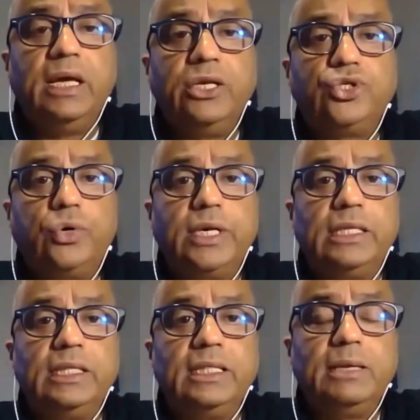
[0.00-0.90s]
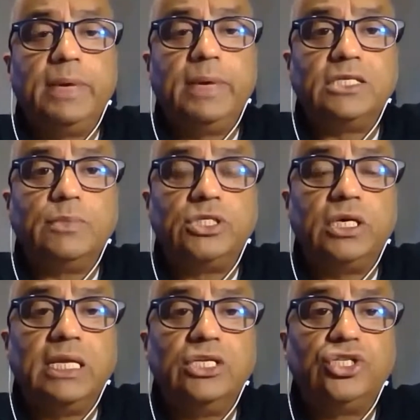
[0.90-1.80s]
and ensuring that they pay as
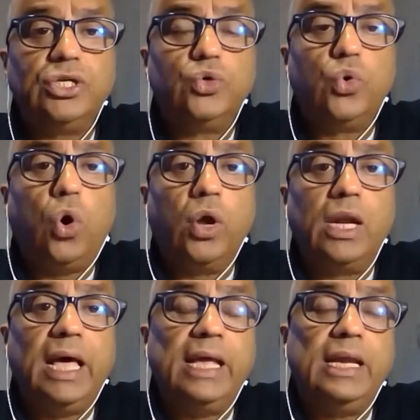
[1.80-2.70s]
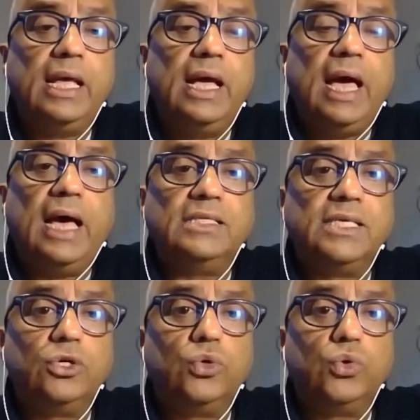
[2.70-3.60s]
much attention to online
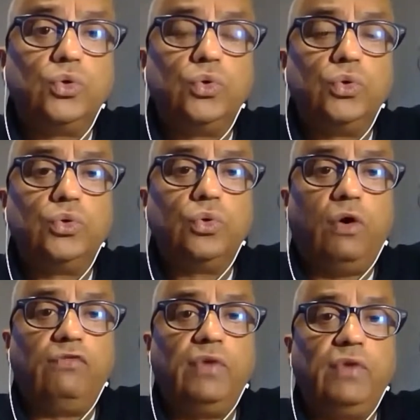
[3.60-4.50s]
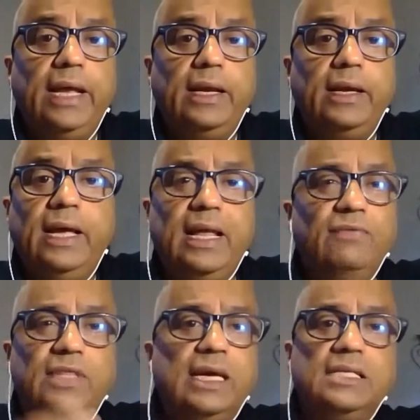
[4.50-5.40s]
as they do to, to offline and
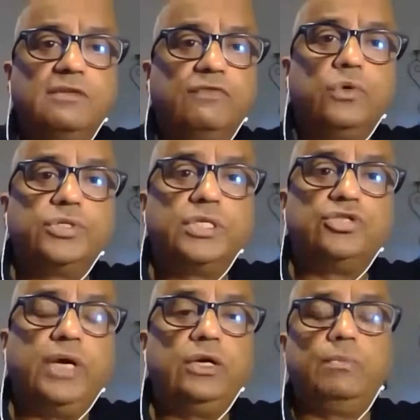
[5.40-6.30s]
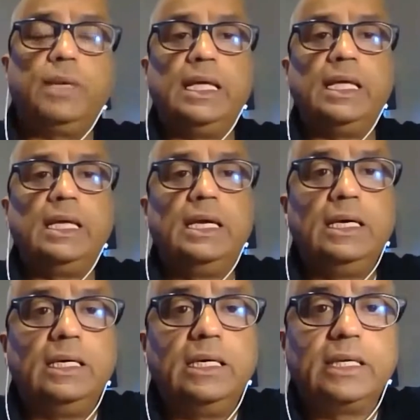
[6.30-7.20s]
everything else of course is trying to play
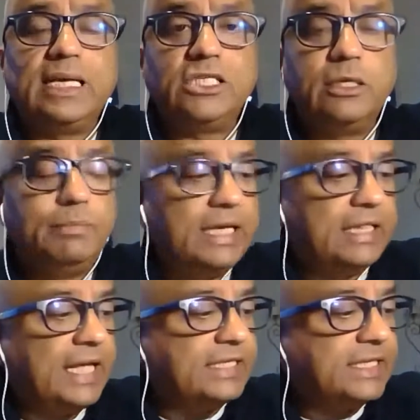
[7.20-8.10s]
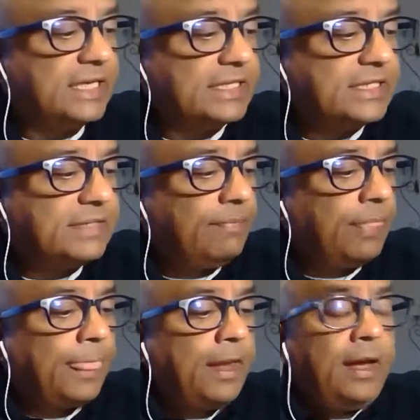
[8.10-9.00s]
uh, catch up in that sense
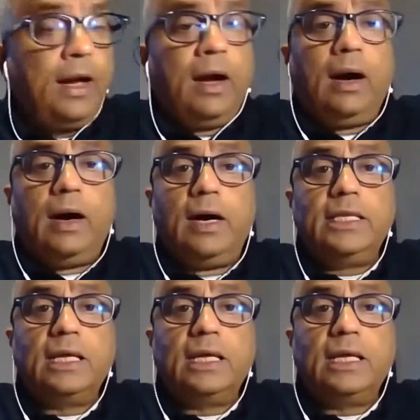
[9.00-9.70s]
uh,